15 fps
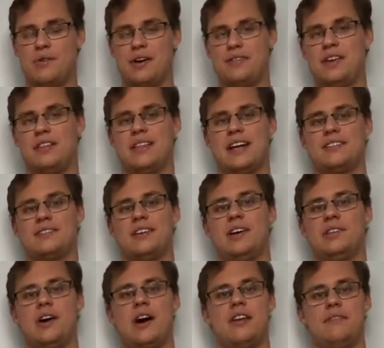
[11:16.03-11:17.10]
I think that's a
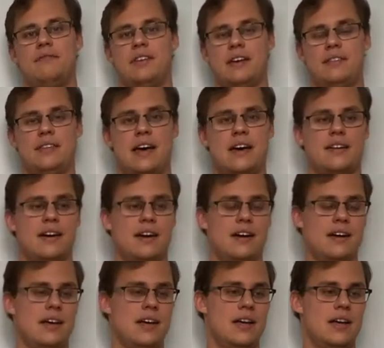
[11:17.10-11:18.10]
lot of that, that, uh,